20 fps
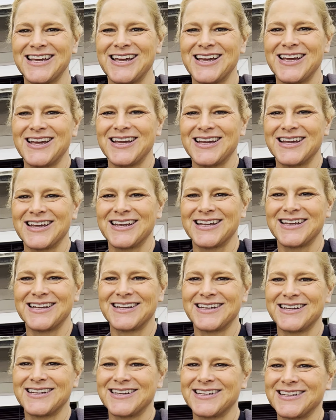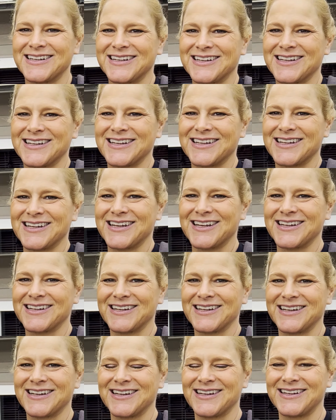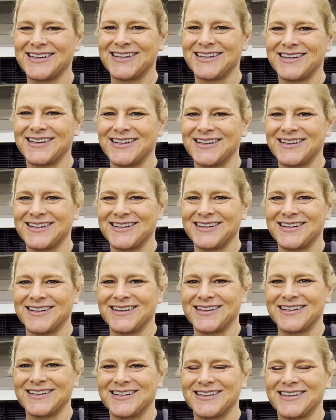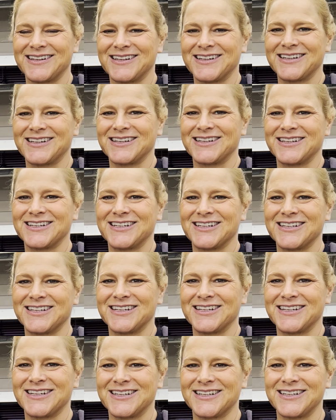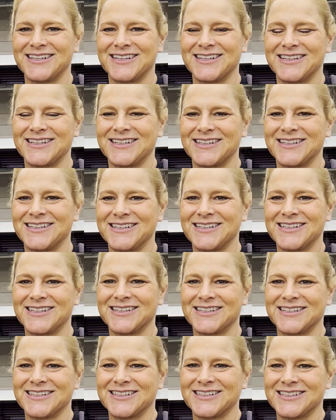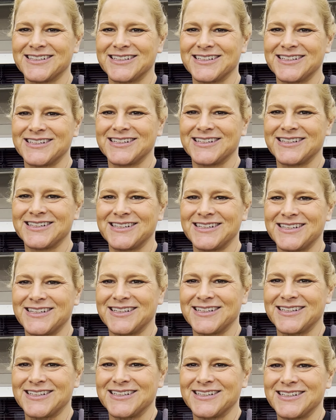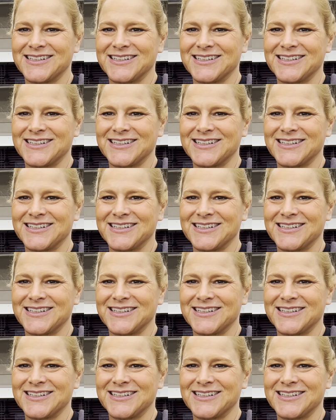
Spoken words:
(silent)